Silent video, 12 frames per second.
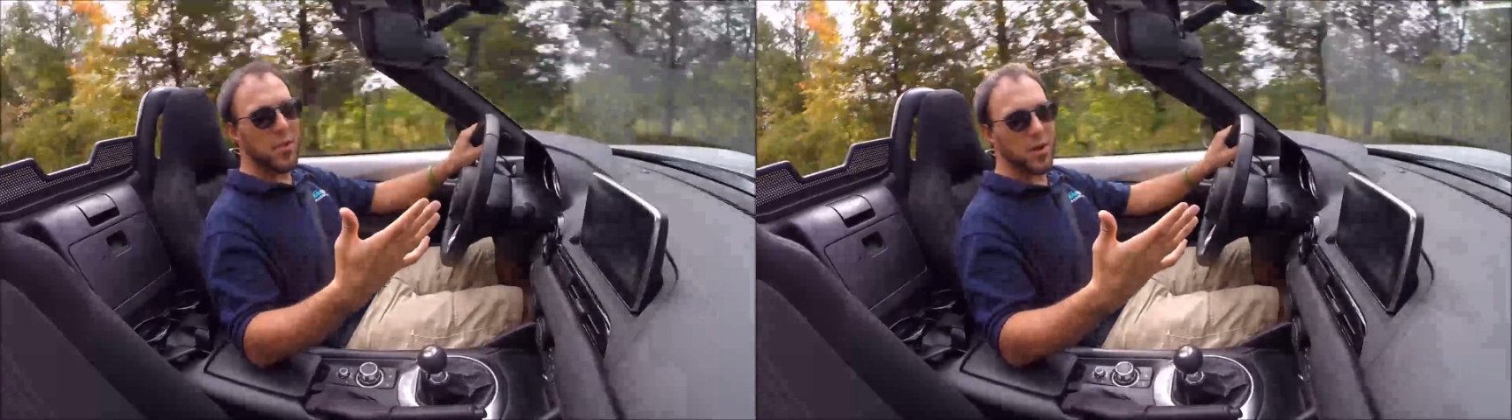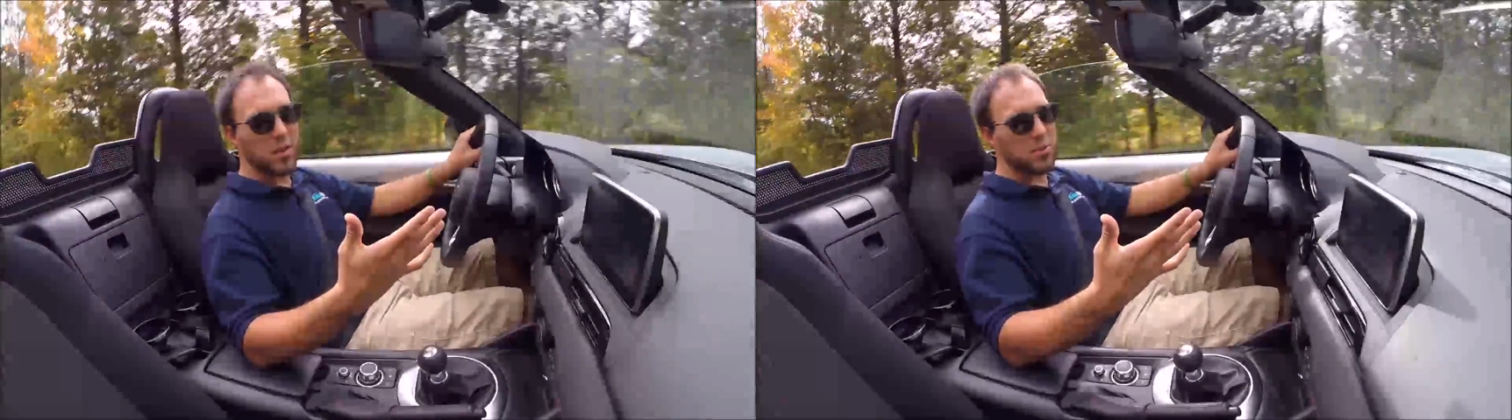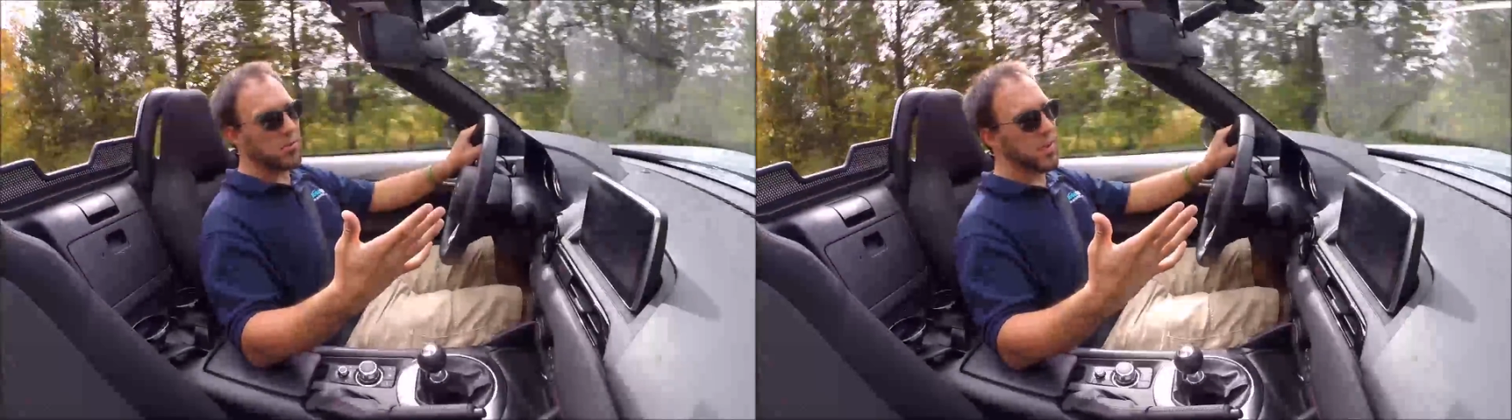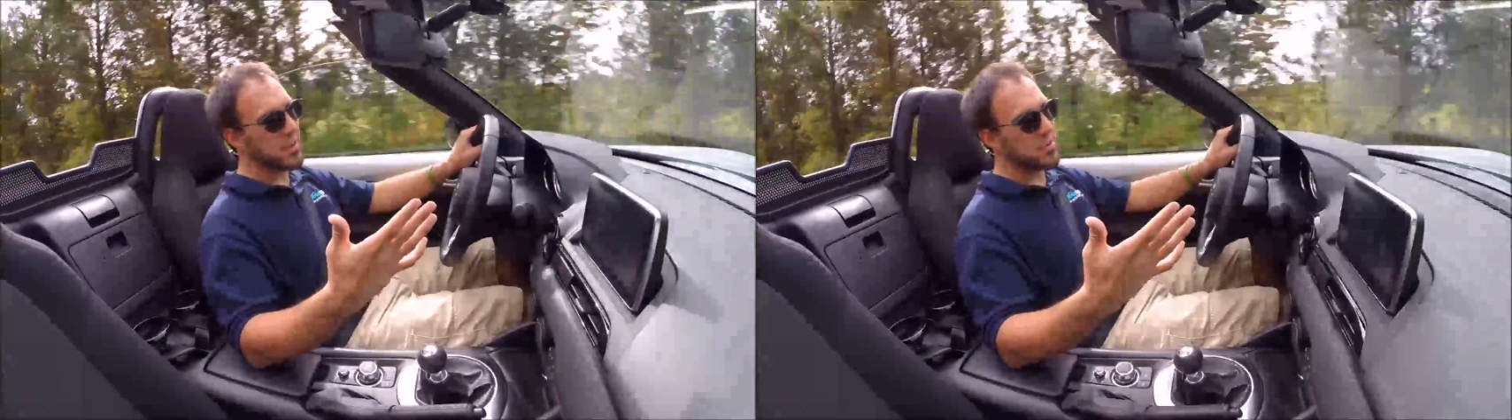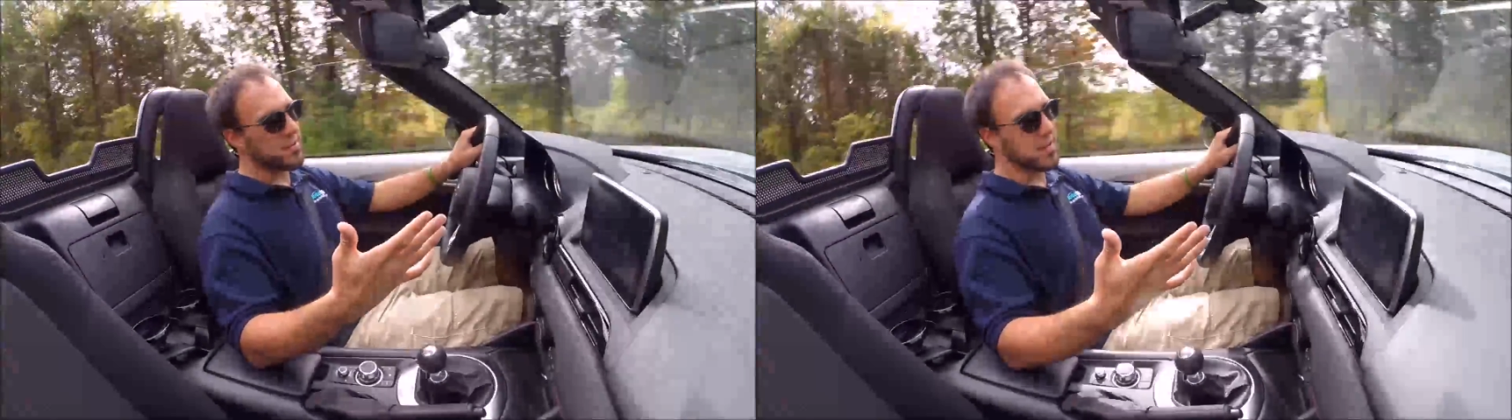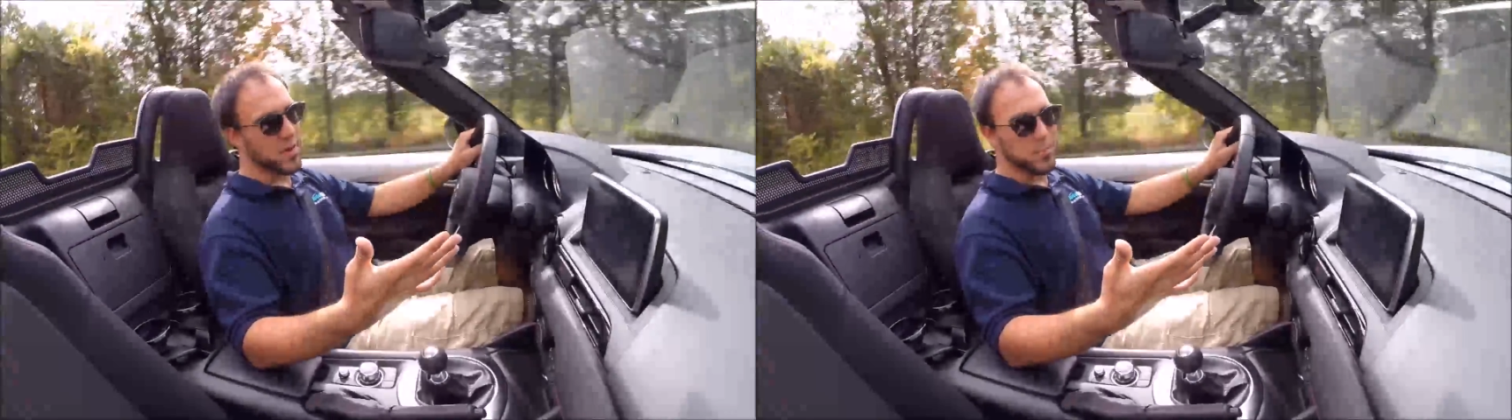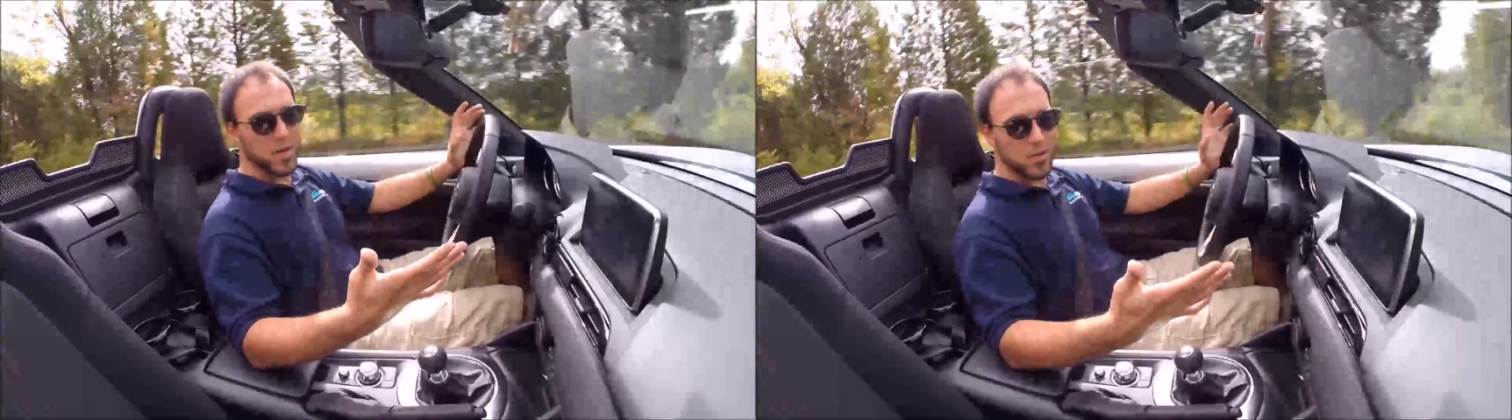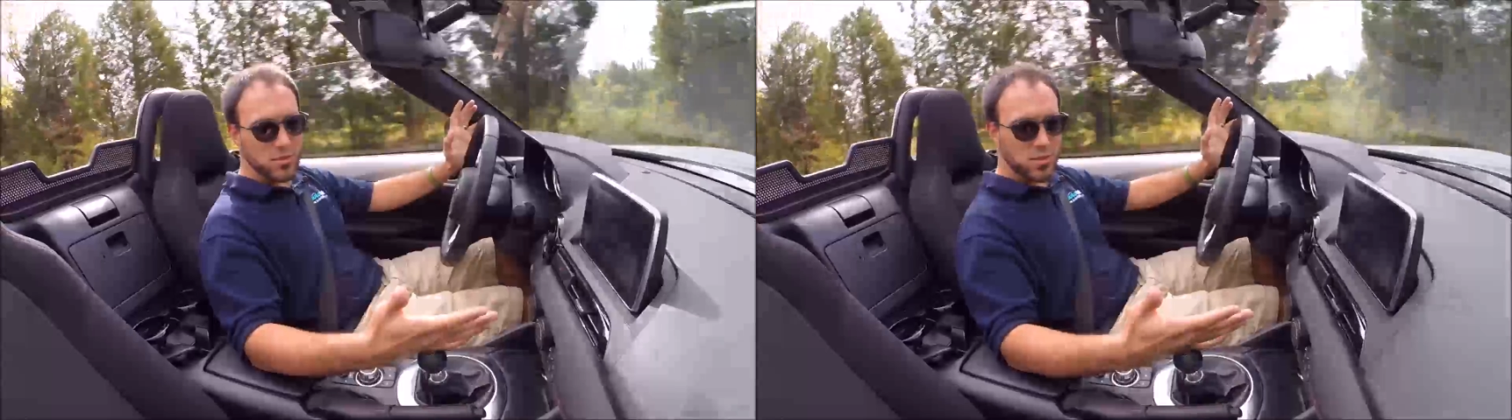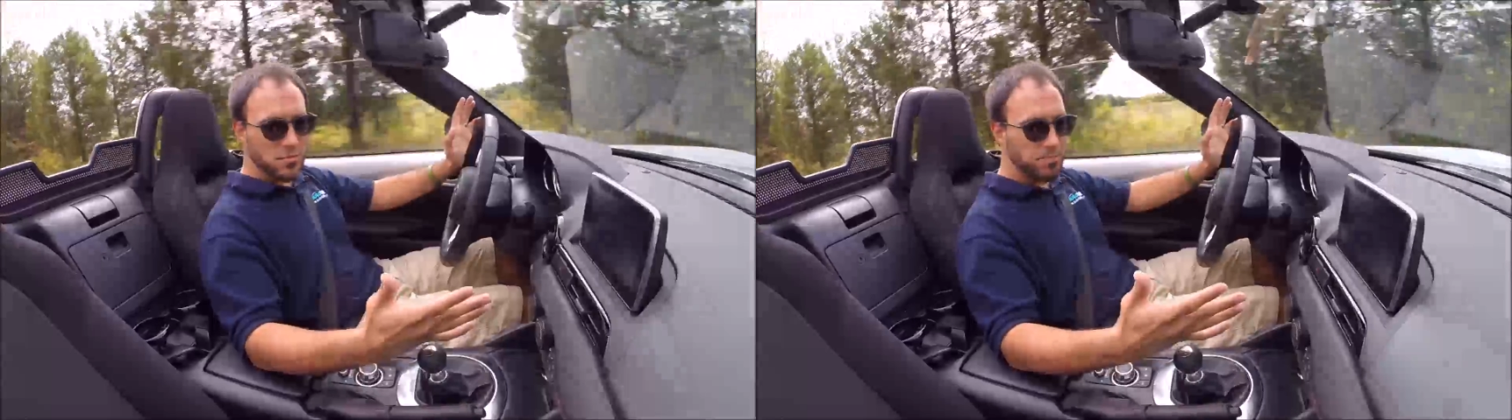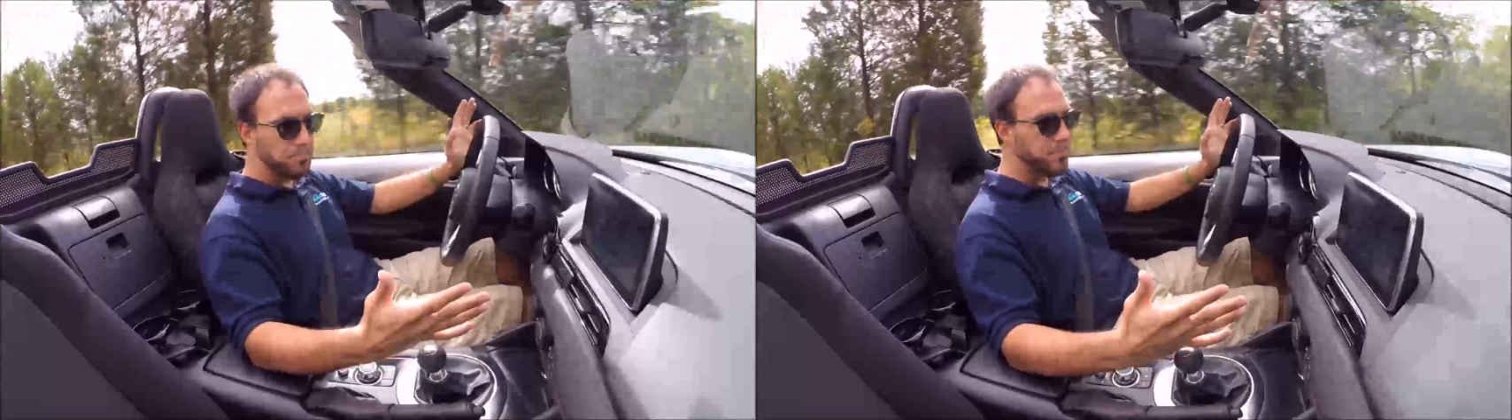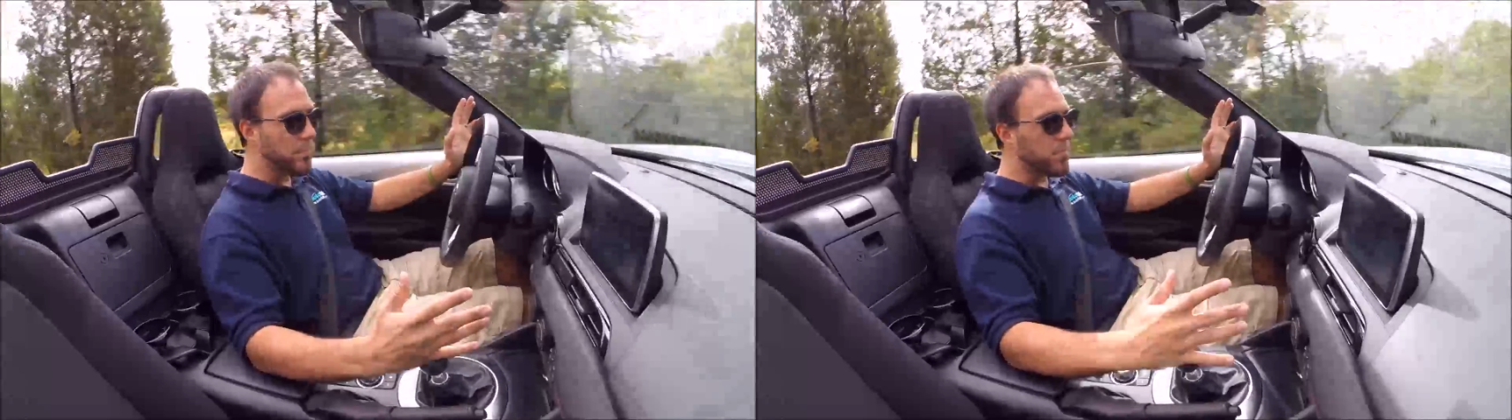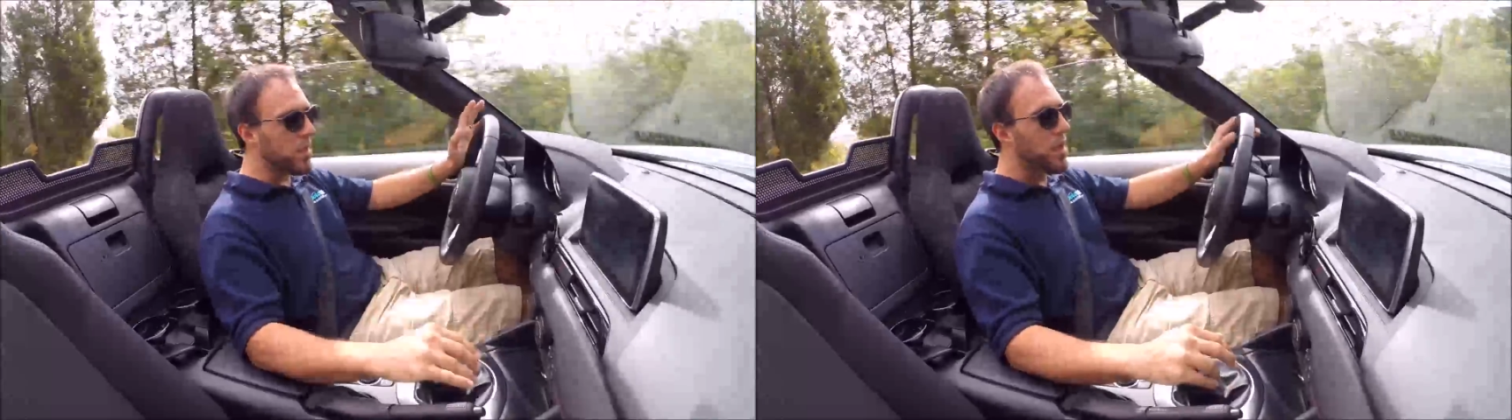
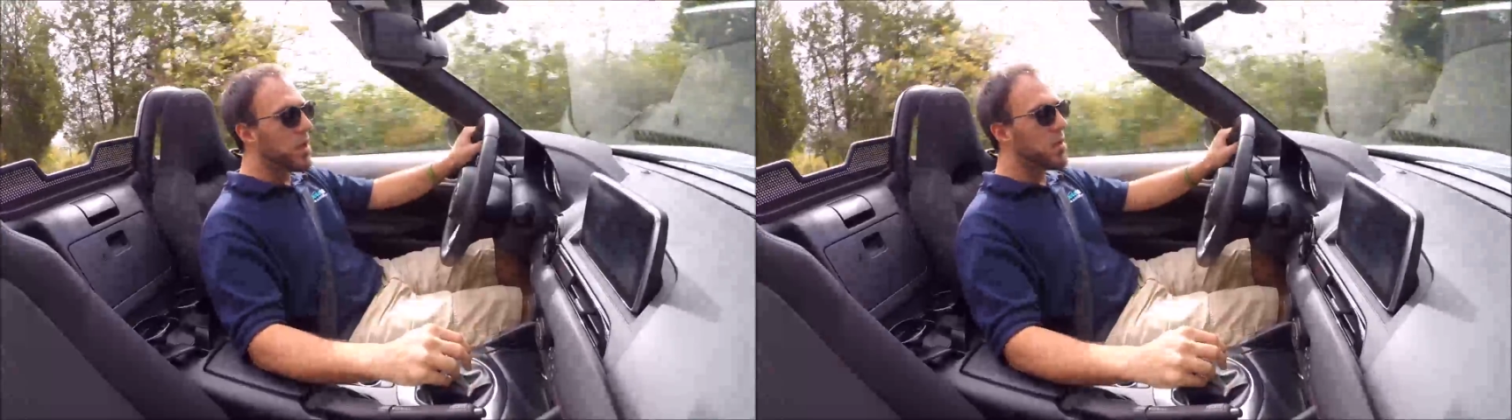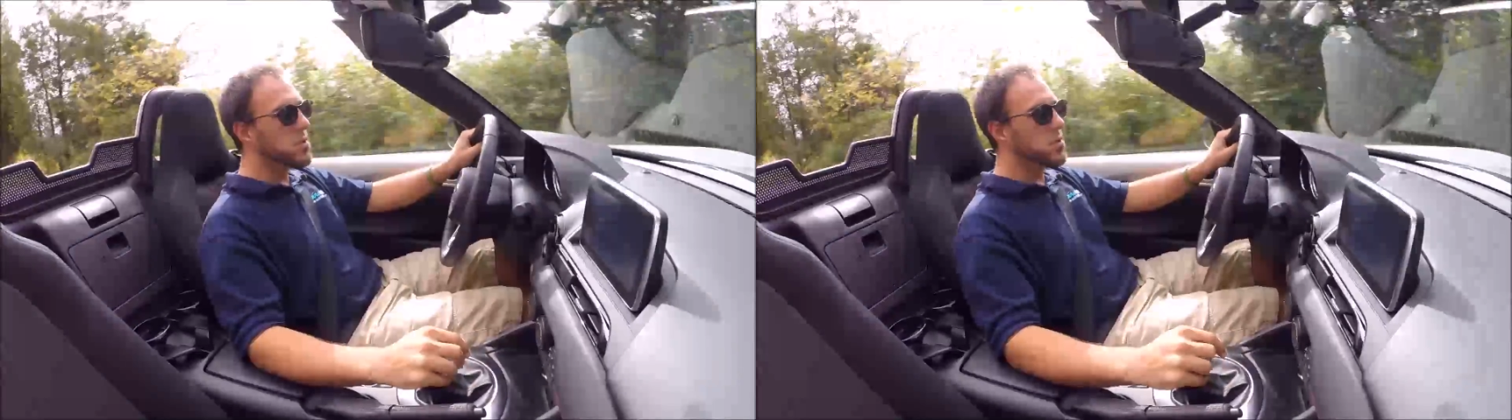$32,500.